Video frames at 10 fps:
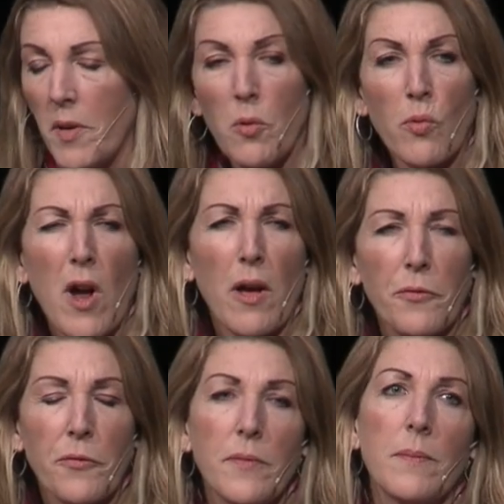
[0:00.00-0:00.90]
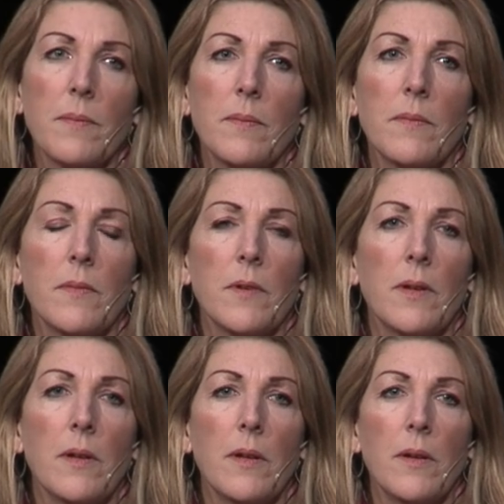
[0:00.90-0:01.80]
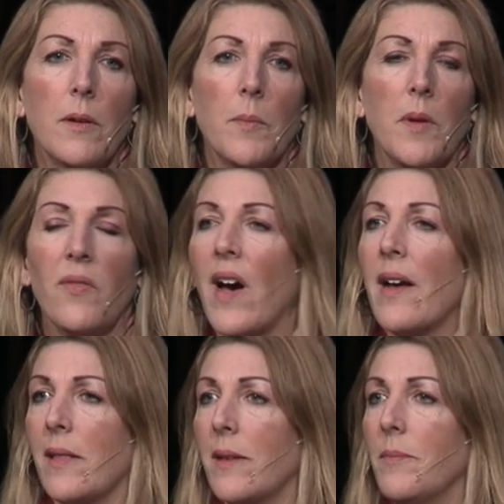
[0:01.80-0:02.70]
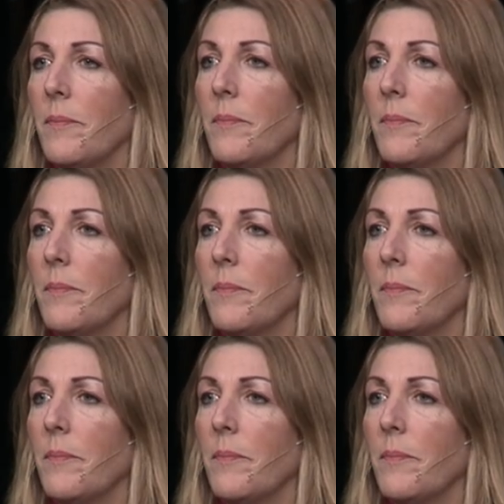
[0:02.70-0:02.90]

be rough, be violent.